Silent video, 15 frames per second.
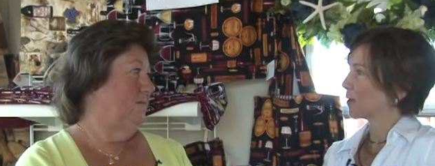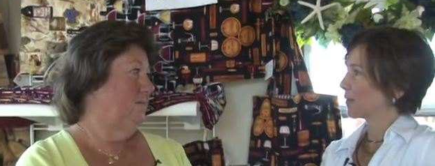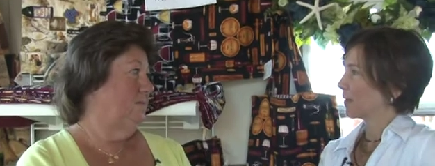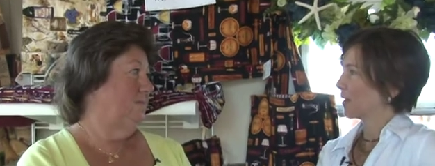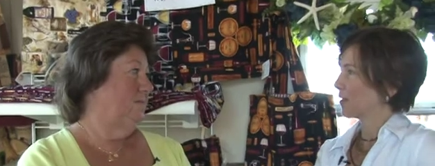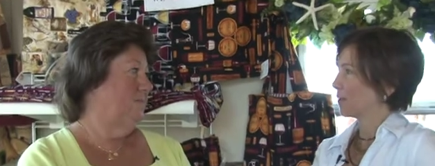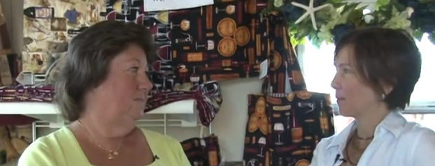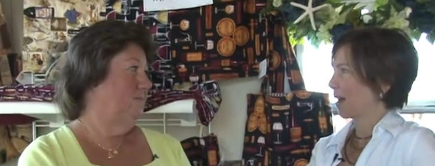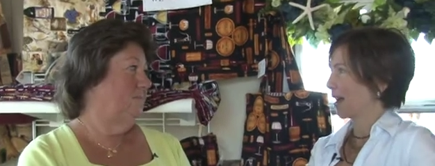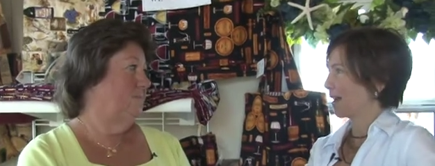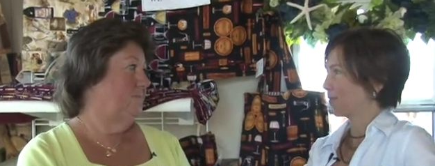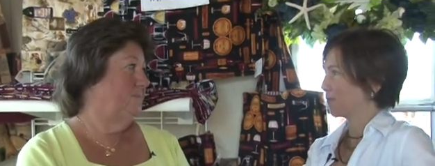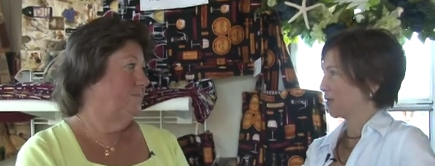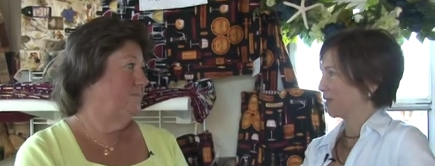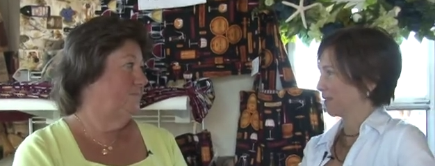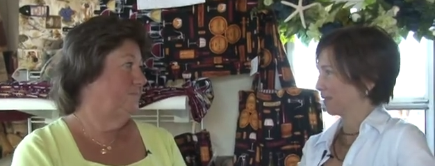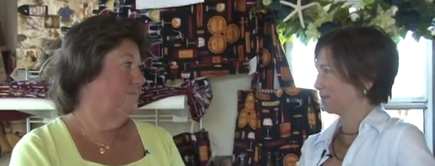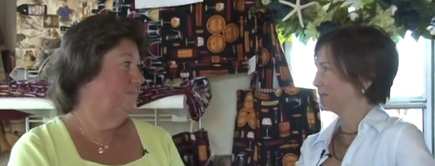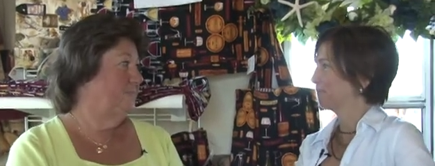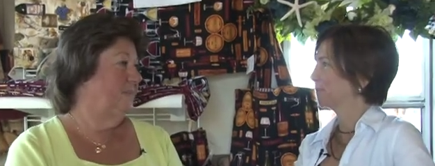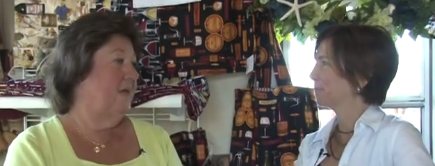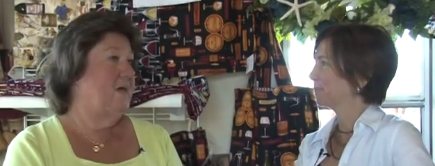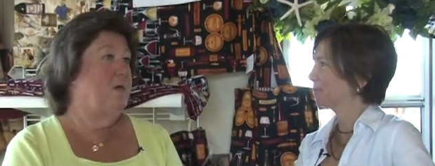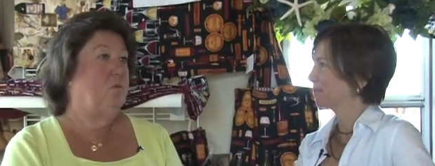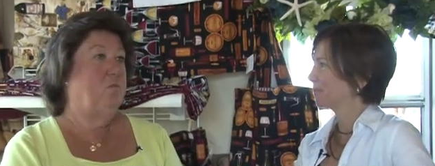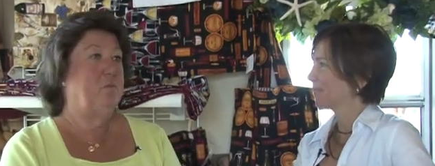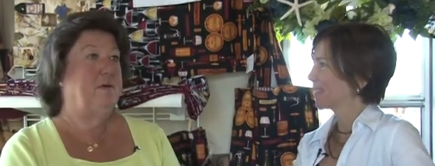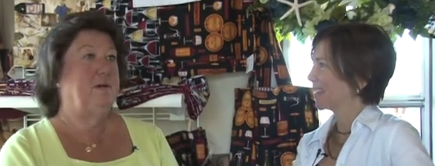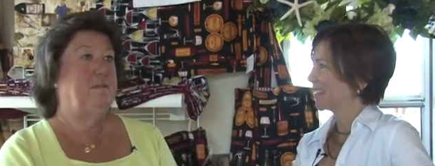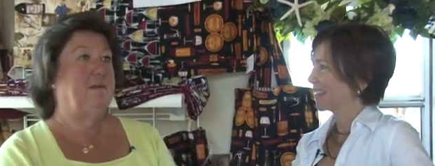Speaker 1: work that you have here.
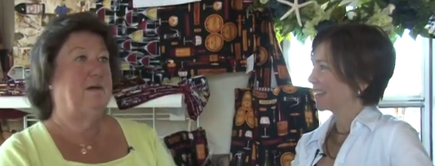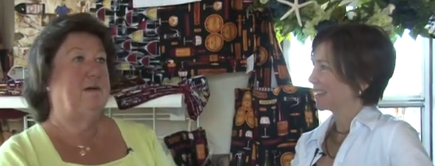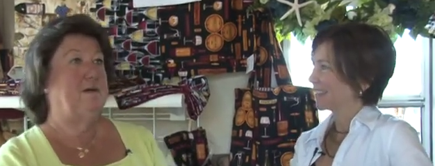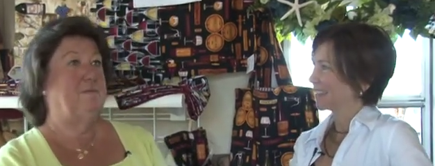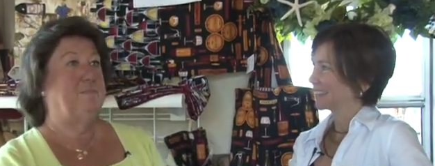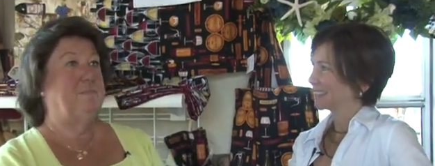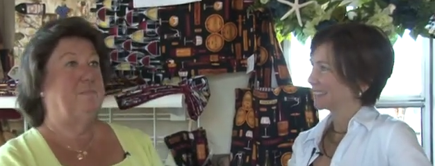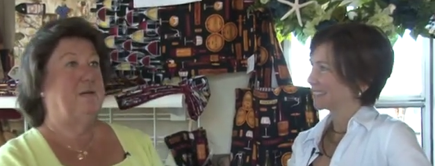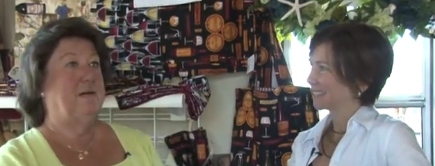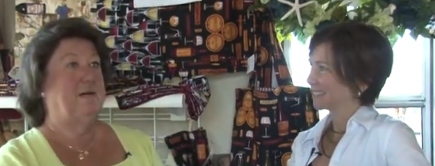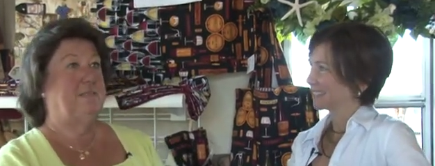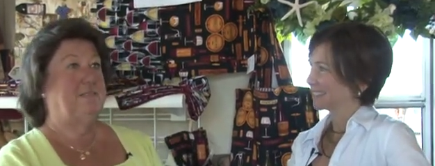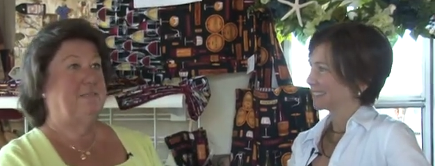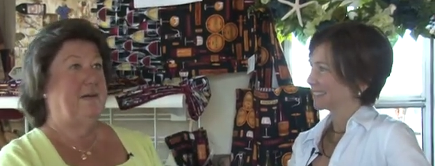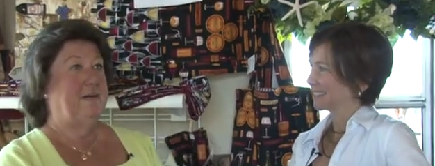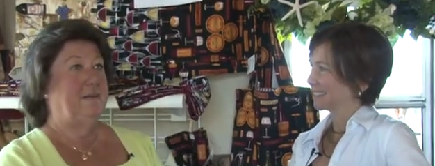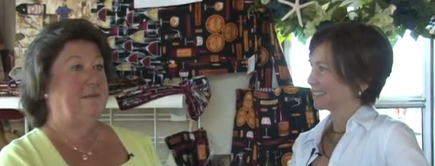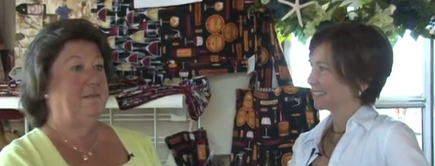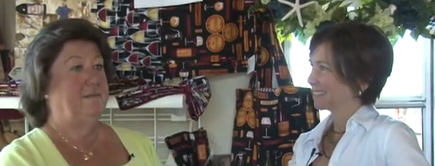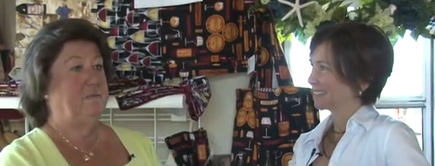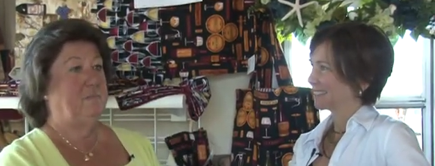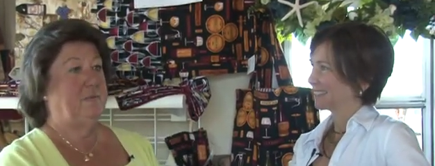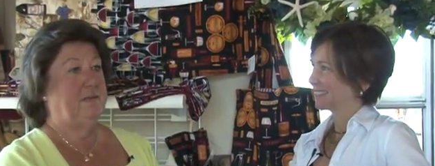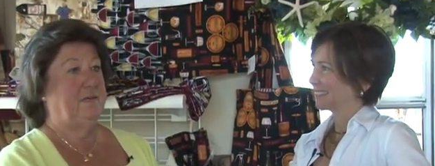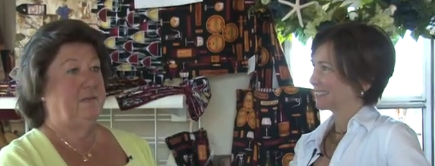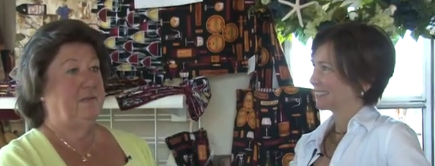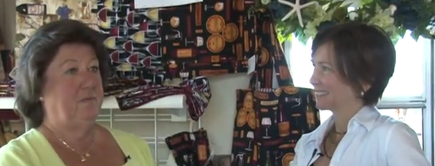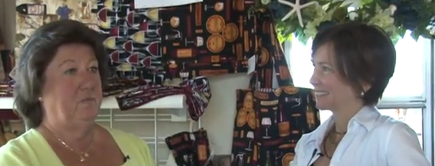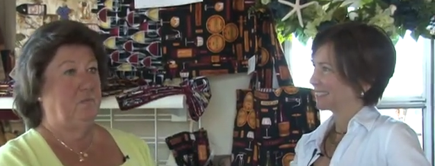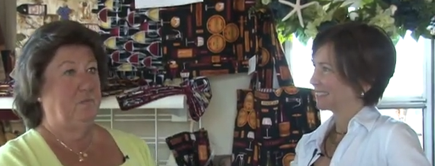
Speaker 2: Well, um, I started in the
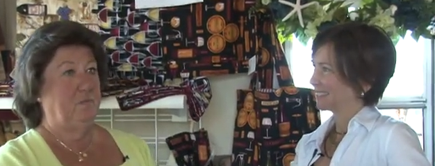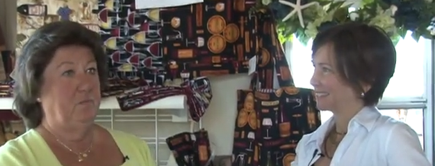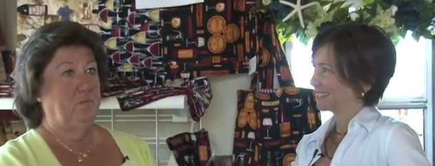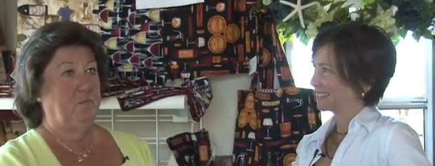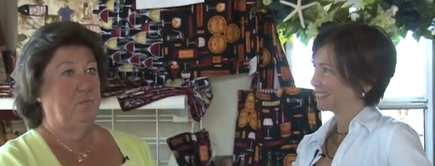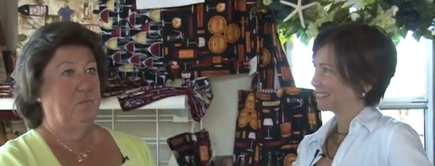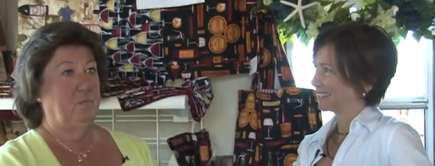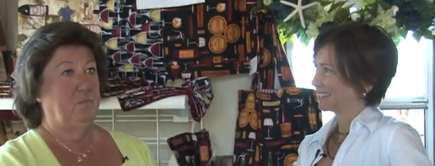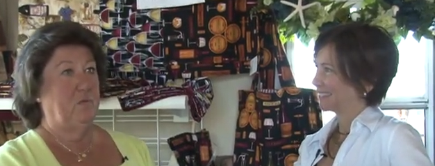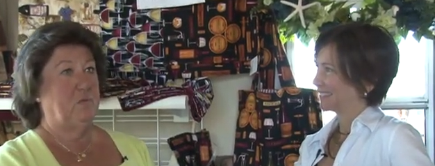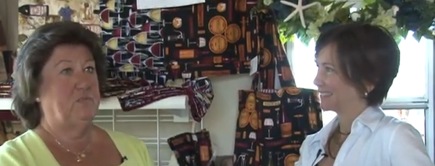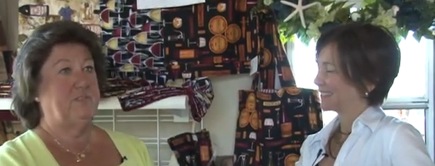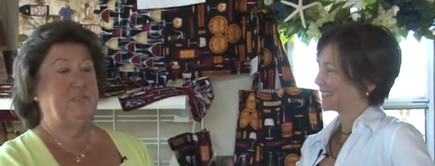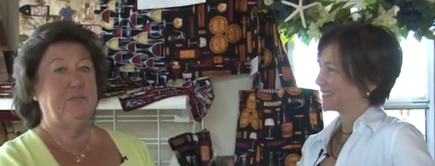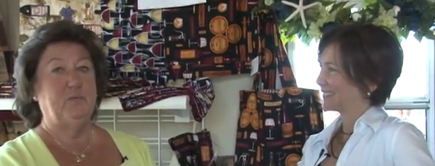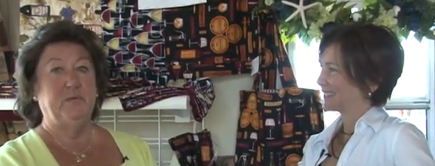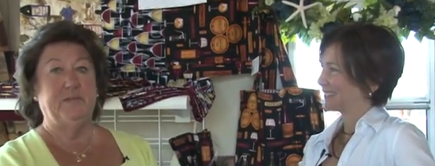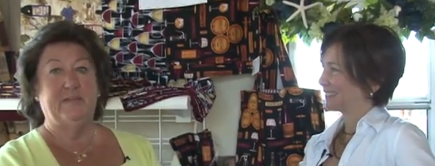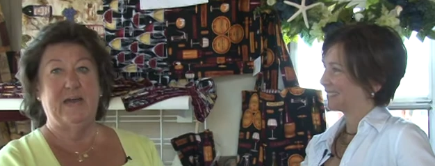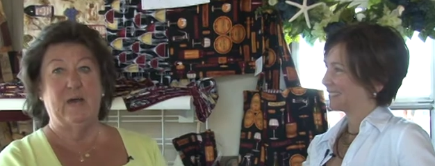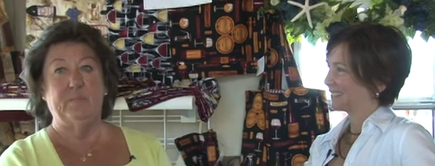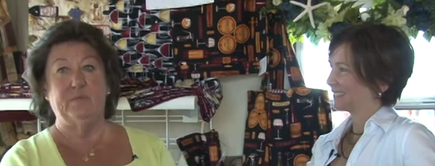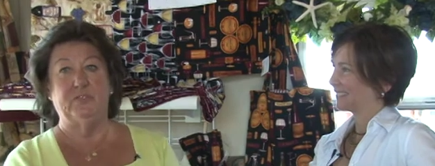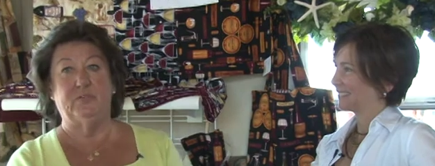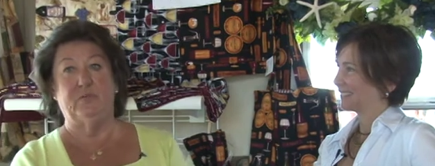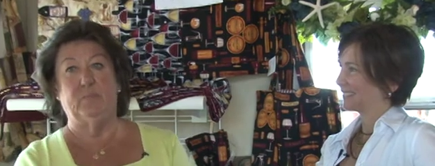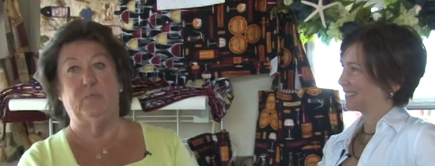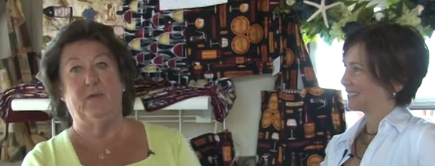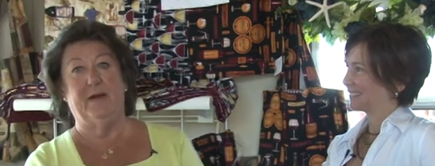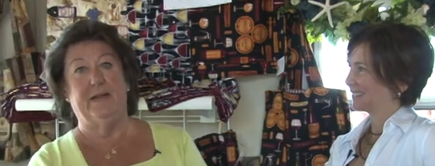beginning mostly with
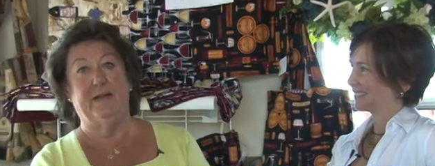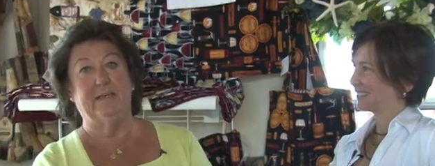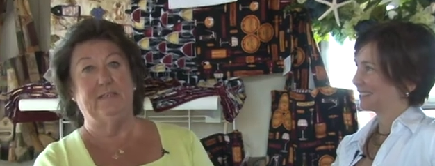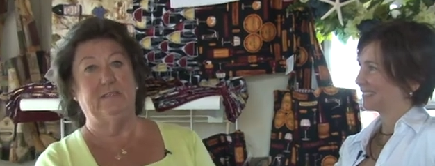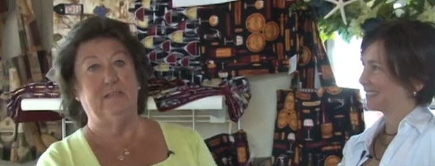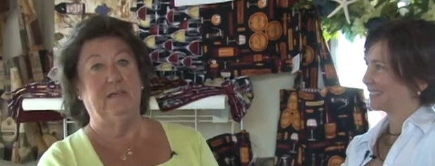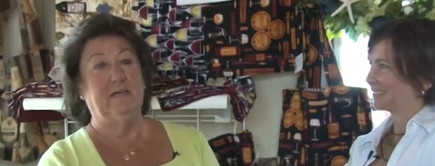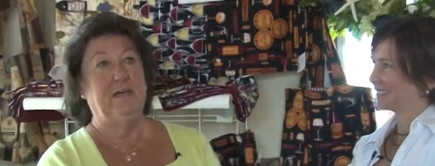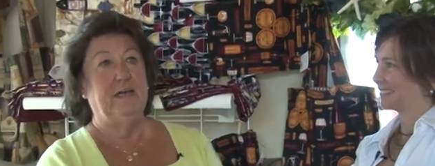tapestry product.